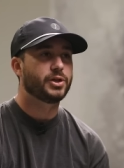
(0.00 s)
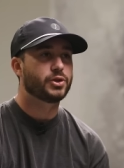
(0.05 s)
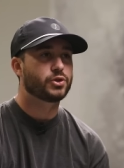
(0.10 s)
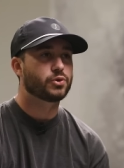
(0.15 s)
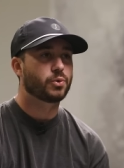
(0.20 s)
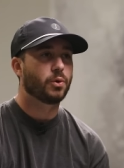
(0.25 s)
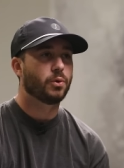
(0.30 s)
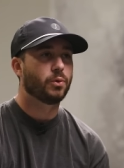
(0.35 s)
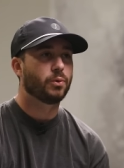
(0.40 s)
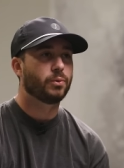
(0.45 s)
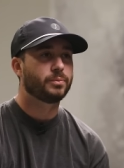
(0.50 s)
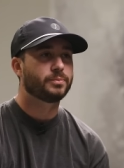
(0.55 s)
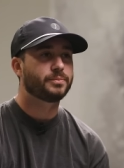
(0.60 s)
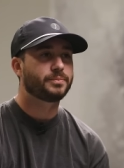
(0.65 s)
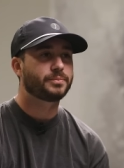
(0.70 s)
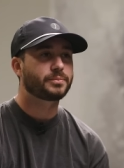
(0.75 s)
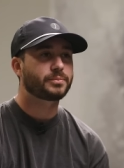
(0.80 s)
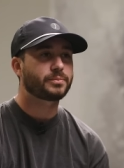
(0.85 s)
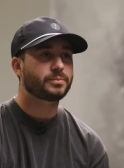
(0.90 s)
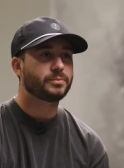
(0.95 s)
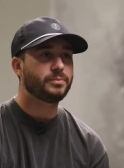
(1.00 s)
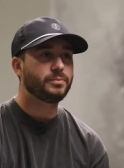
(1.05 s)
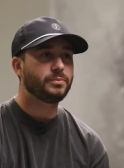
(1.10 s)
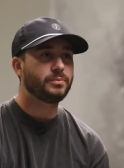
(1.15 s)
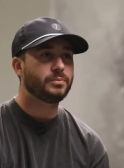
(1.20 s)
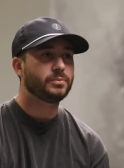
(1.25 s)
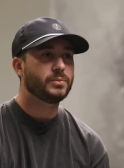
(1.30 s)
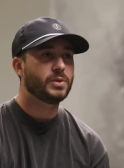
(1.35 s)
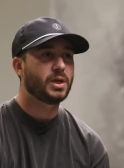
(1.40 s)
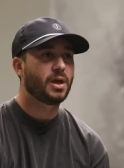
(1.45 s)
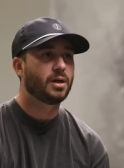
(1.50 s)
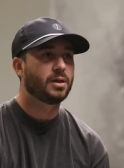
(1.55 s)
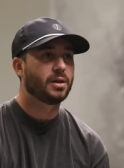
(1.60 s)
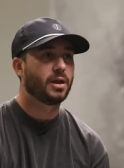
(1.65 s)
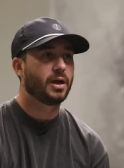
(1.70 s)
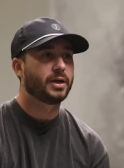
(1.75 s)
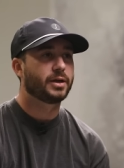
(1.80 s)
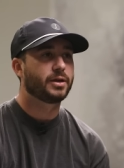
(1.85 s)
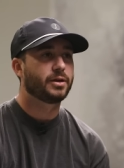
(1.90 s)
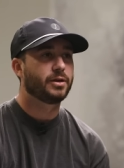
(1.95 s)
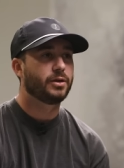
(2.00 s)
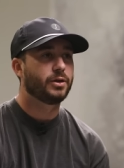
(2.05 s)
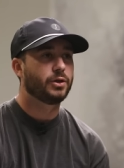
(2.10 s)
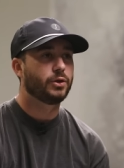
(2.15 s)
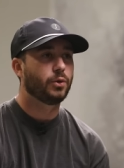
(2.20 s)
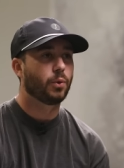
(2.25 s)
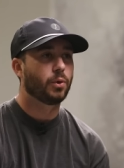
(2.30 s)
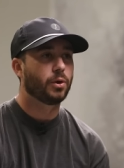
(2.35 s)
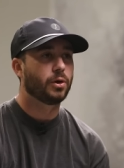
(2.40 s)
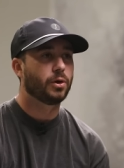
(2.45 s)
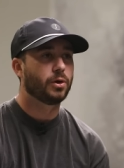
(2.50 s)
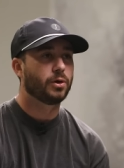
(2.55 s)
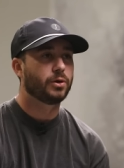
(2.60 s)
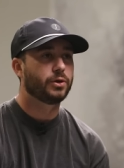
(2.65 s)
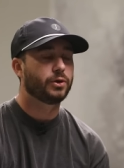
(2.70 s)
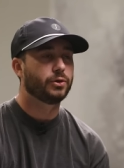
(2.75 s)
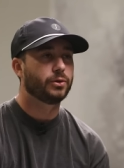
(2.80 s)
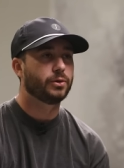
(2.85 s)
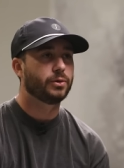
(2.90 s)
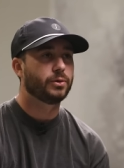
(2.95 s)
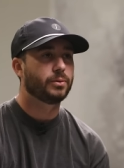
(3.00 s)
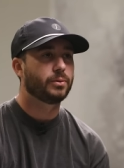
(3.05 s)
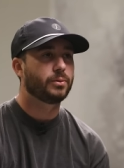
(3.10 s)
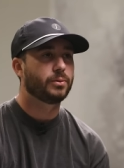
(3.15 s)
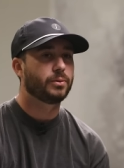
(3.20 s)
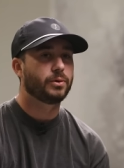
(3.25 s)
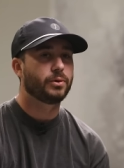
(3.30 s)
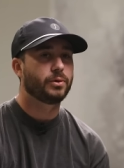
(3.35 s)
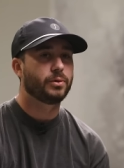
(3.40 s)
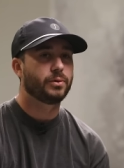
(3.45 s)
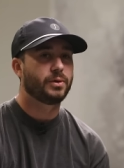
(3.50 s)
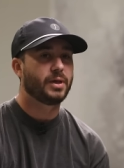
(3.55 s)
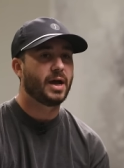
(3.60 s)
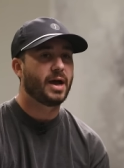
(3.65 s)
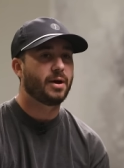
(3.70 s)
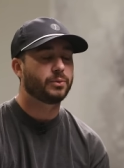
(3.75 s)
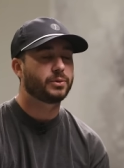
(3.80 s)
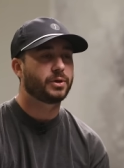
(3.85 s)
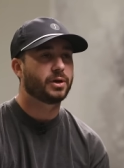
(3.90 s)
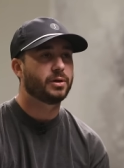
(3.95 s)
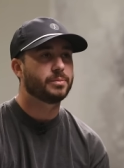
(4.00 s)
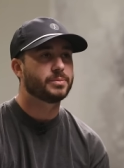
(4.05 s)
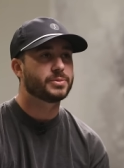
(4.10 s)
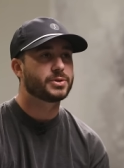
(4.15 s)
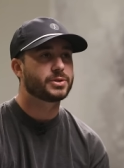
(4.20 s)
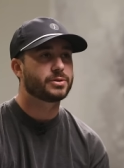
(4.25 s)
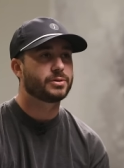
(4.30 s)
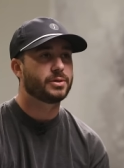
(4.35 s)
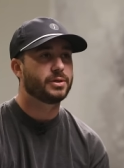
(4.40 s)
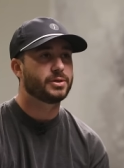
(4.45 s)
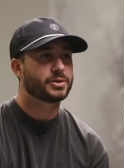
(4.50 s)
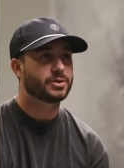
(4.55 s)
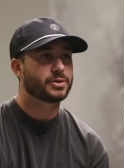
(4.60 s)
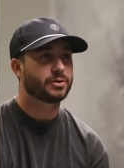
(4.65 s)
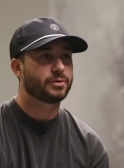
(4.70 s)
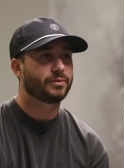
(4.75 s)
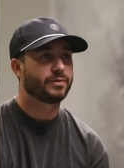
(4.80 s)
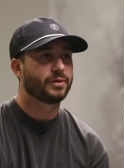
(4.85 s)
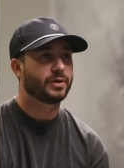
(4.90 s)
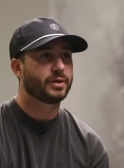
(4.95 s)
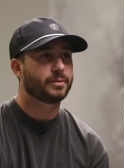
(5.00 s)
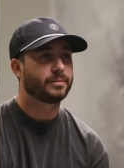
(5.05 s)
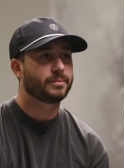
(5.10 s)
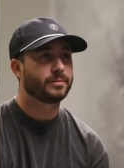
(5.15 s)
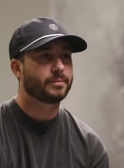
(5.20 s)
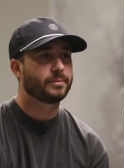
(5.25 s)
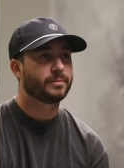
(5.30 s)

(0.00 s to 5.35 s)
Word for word: control? Like your your the outcomes in surfing? Yeah, I,